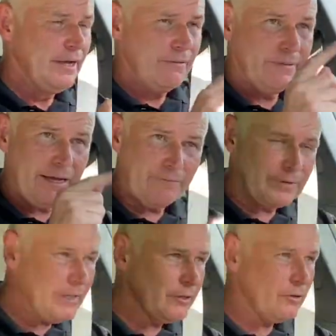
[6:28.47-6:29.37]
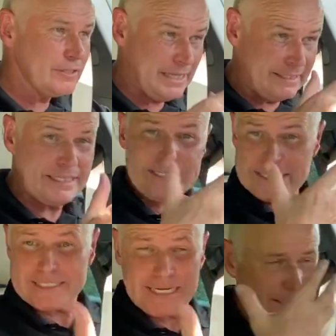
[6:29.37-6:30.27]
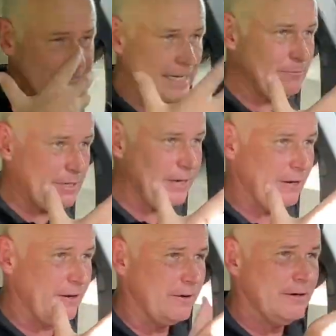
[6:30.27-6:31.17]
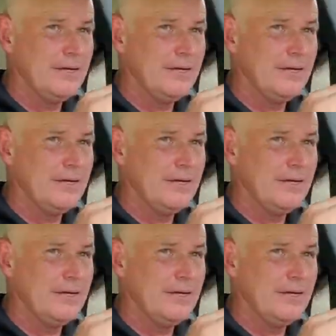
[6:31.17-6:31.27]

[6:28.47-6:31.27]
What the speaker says: That vehicle, this exact same car,